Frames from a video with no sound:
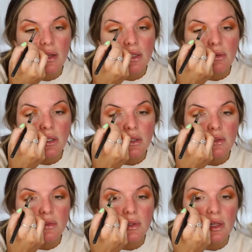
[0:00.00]
And you wanna
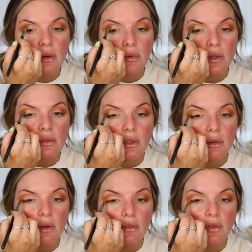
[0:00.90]
use one that works really
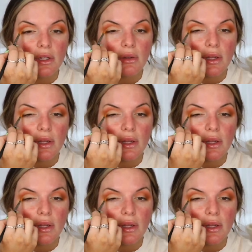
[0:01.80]
well for you.